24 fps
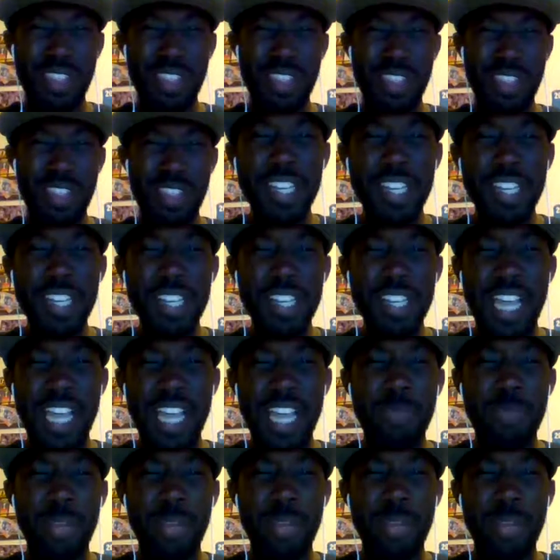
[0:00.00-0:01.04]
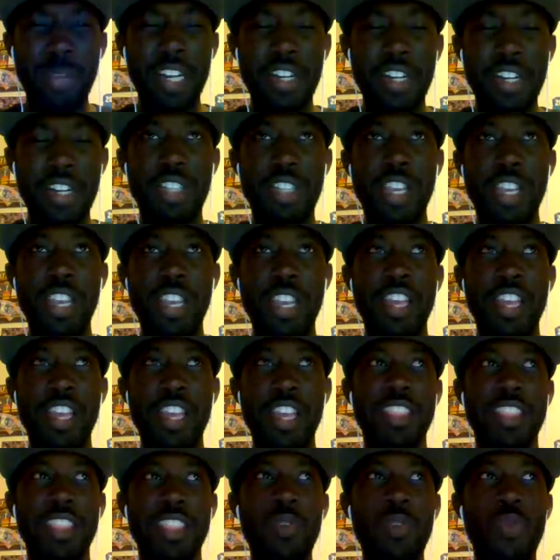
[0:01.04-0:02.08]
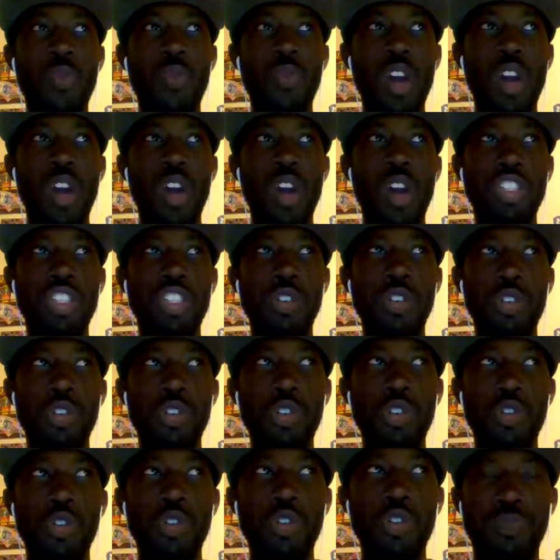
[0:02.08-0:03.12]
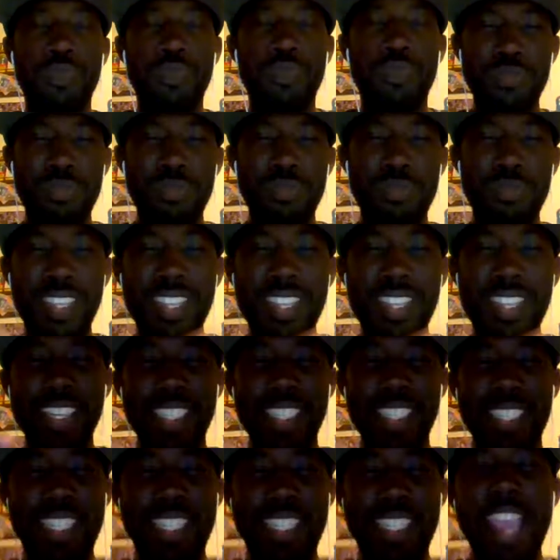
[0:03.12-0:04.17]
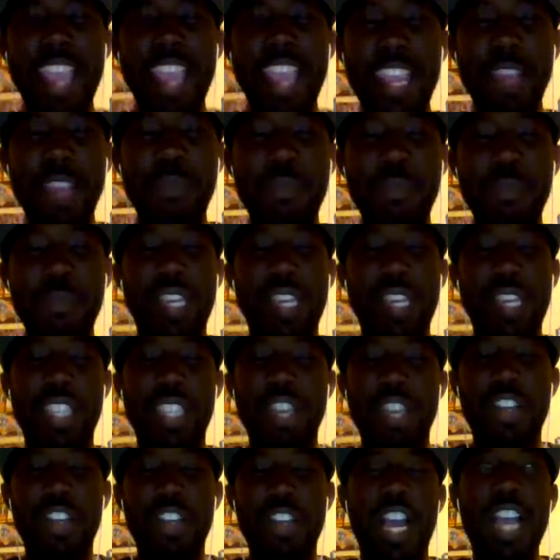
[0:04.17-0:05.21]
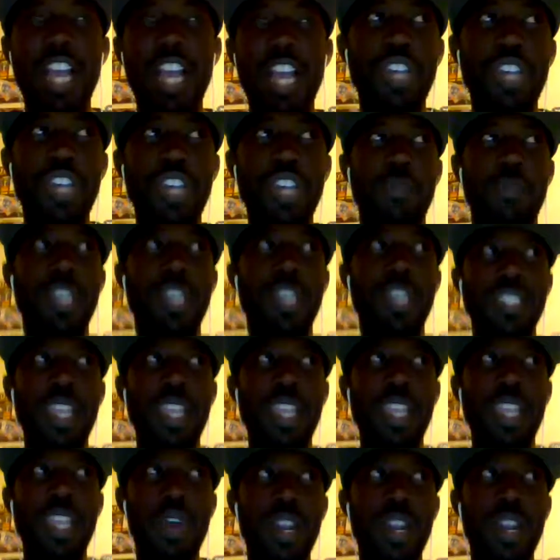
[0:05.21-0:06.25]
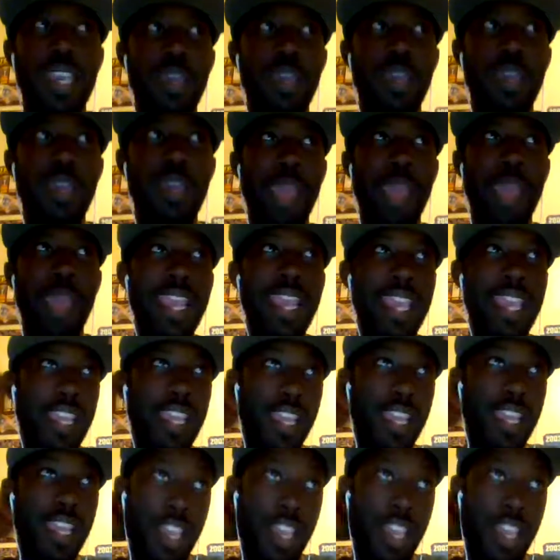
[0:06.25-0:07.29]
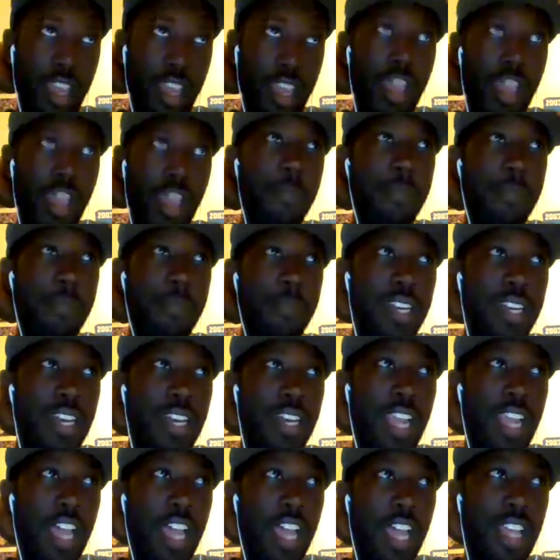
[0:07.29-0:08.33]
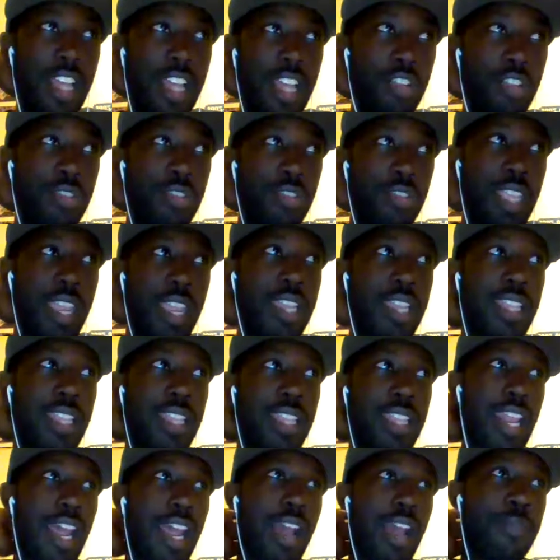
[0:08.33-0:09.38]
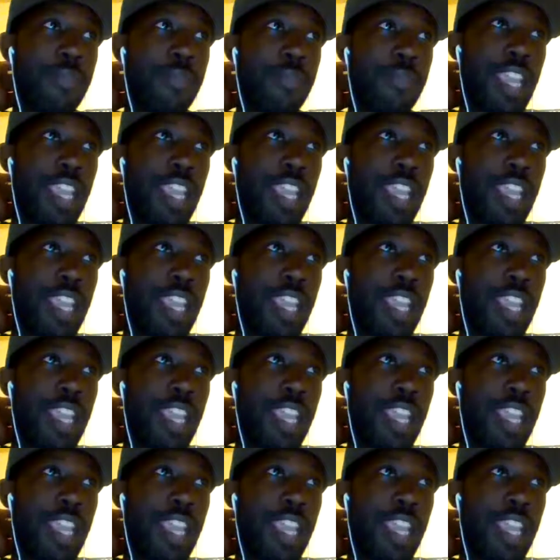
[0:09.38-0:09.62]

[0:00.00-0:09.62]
because a lot of players, they want to stay because of their contract, because they want to get paid. But another thing that I'm